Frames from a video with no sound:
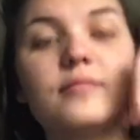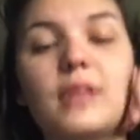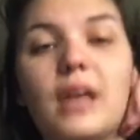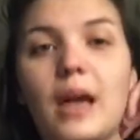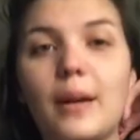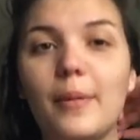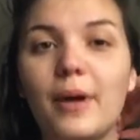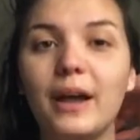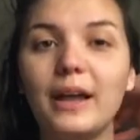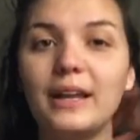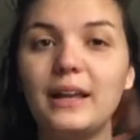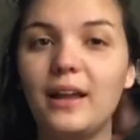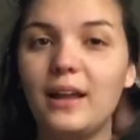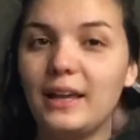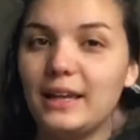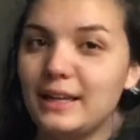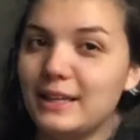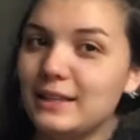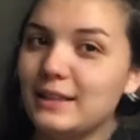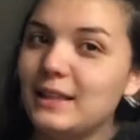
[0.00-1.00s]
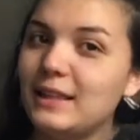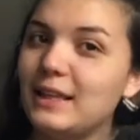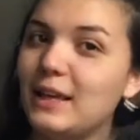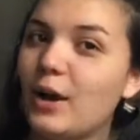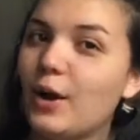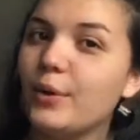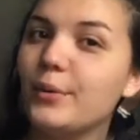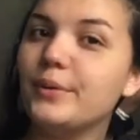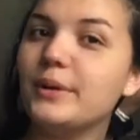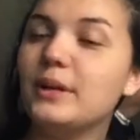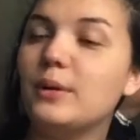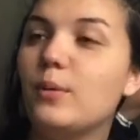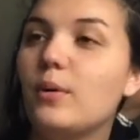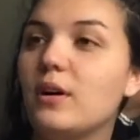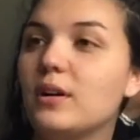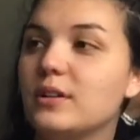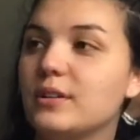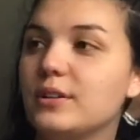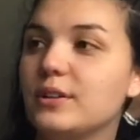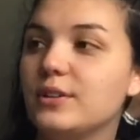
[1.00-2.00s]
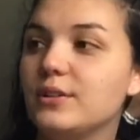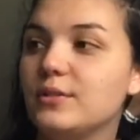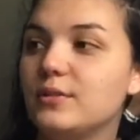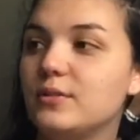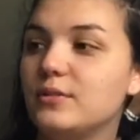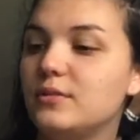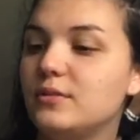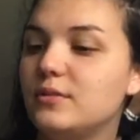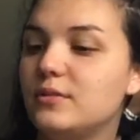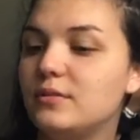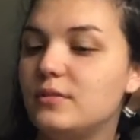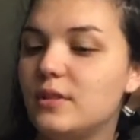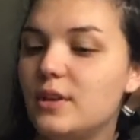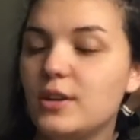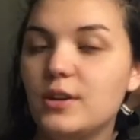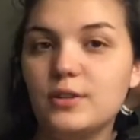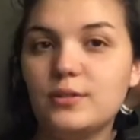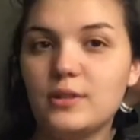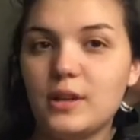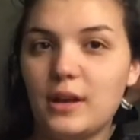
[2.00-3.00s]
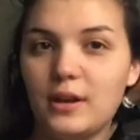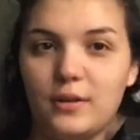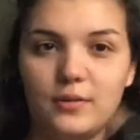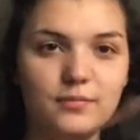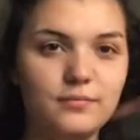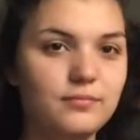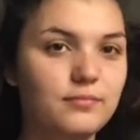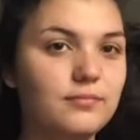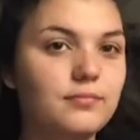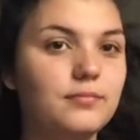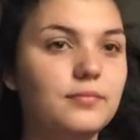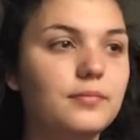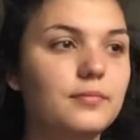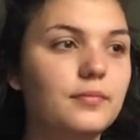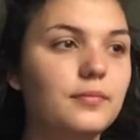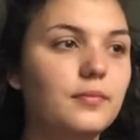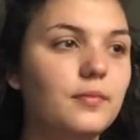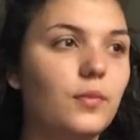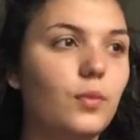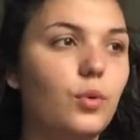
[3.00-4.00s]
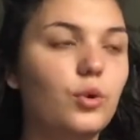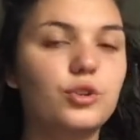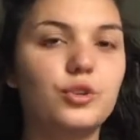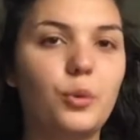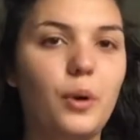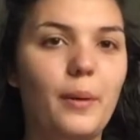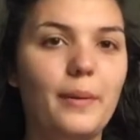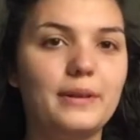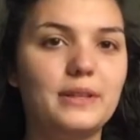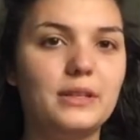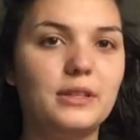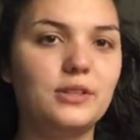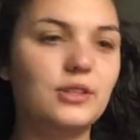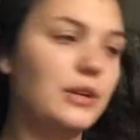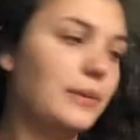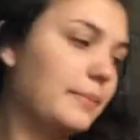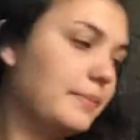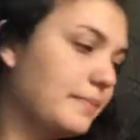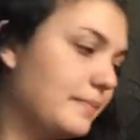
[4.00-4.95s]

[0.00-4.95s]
am I like the only one who's who's like what do I wear to the gym